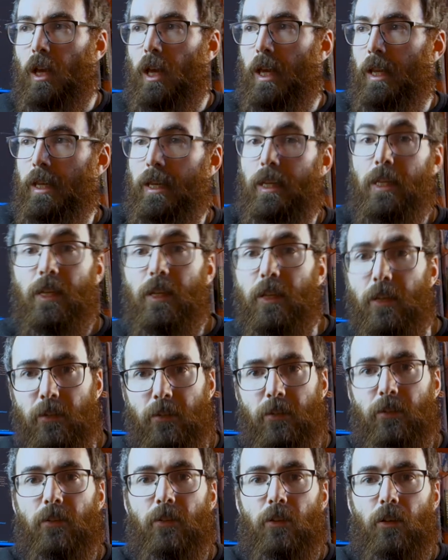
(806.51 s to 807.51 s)
and needed
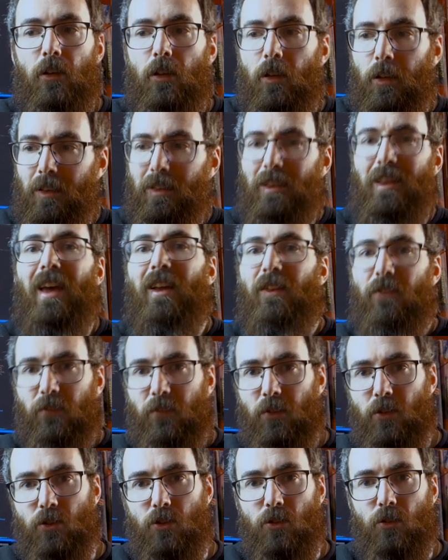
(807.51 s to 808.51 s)
that
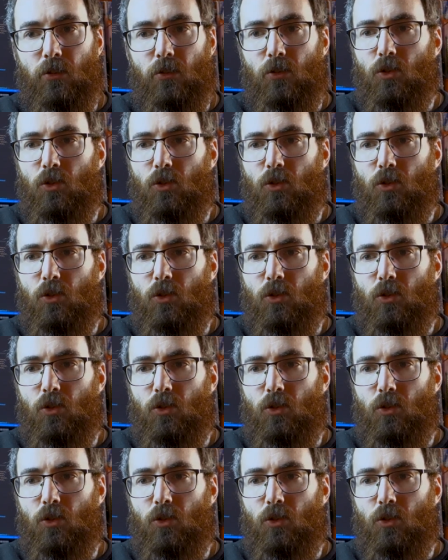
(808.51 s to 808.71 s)
feature.